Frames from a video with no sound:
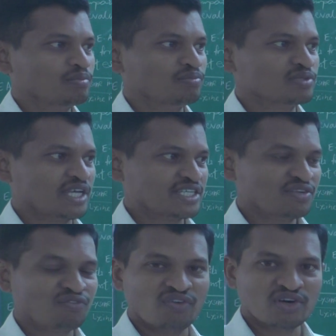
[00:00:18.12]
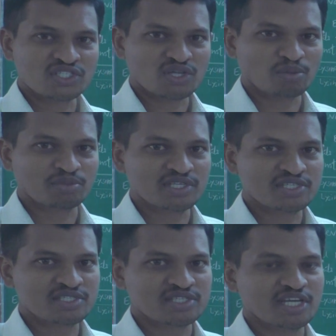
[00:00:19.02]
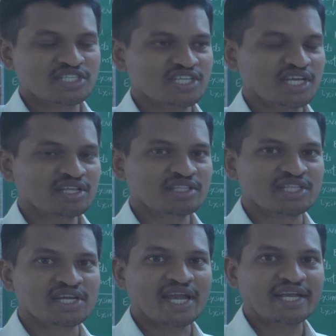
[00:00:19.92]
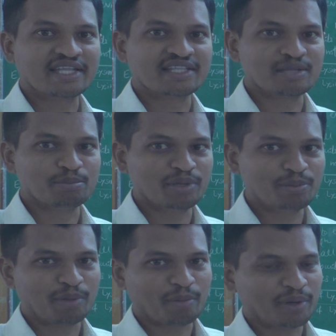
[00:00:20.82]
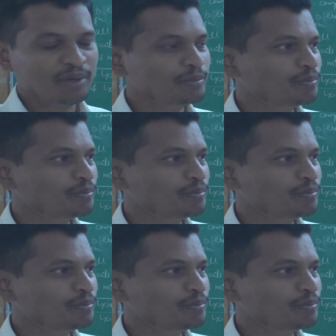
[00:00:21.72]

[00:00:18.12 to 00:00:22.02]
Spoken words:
section first of this CHA 393B paper,